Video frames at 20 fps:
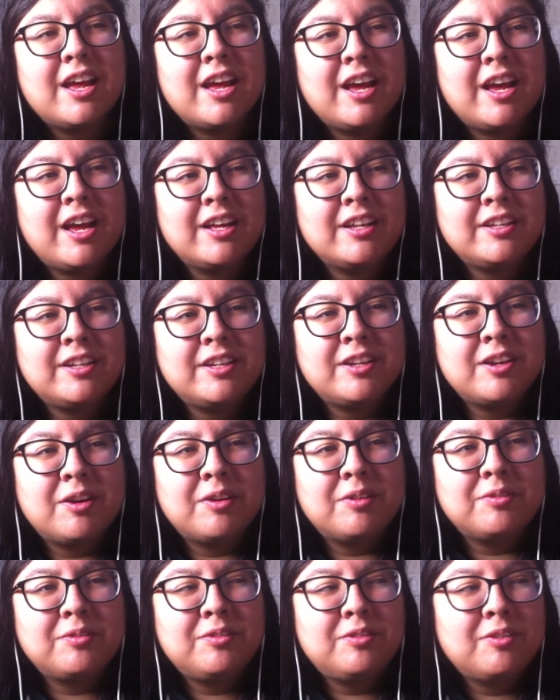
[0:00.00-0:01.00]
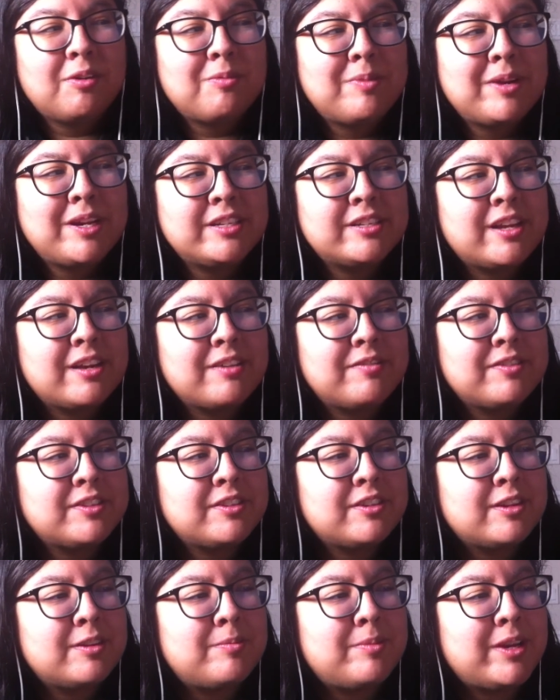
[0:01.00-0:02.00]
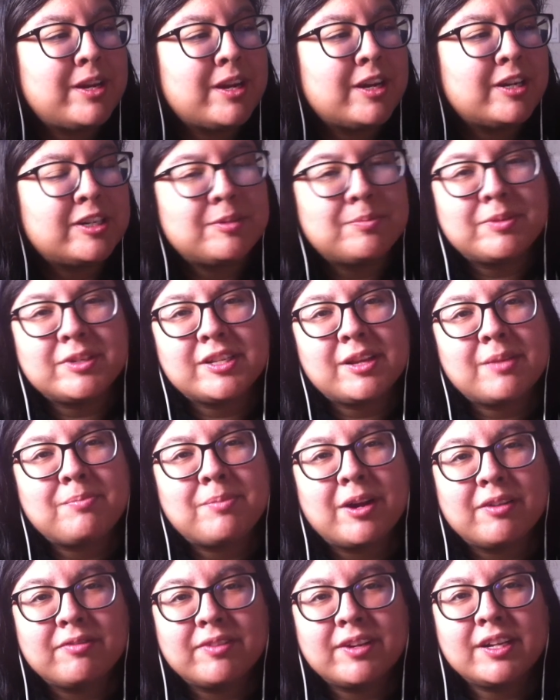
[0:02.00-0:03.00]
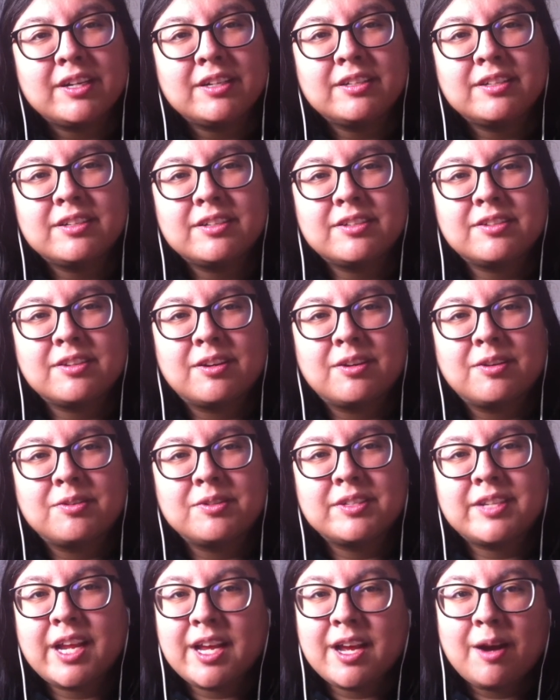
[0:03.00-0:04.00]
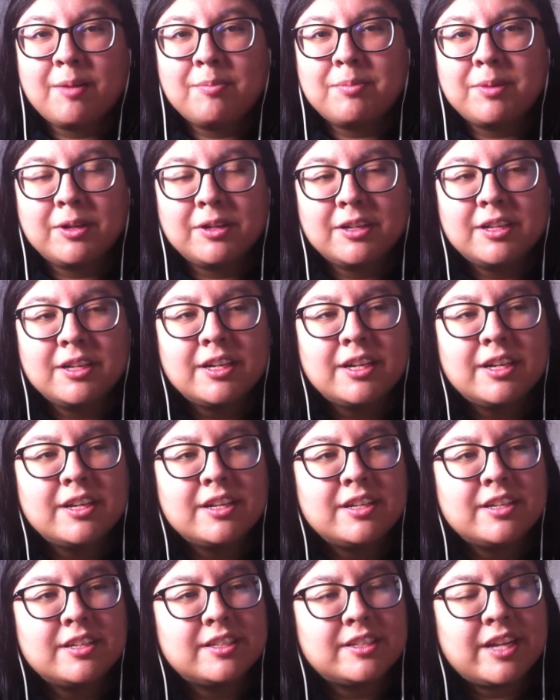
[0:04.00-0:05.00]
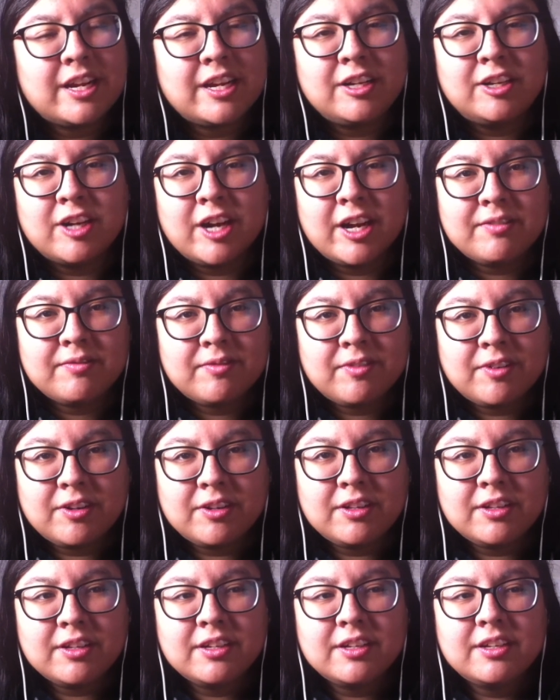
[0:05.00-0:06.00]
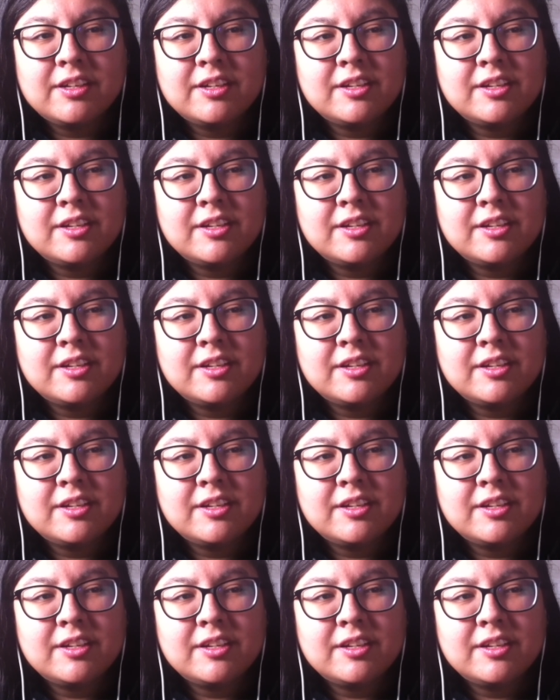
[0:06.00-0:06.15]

And, you know, nobody's life is going to be 100% perfect. So stay humble. Stay grateful.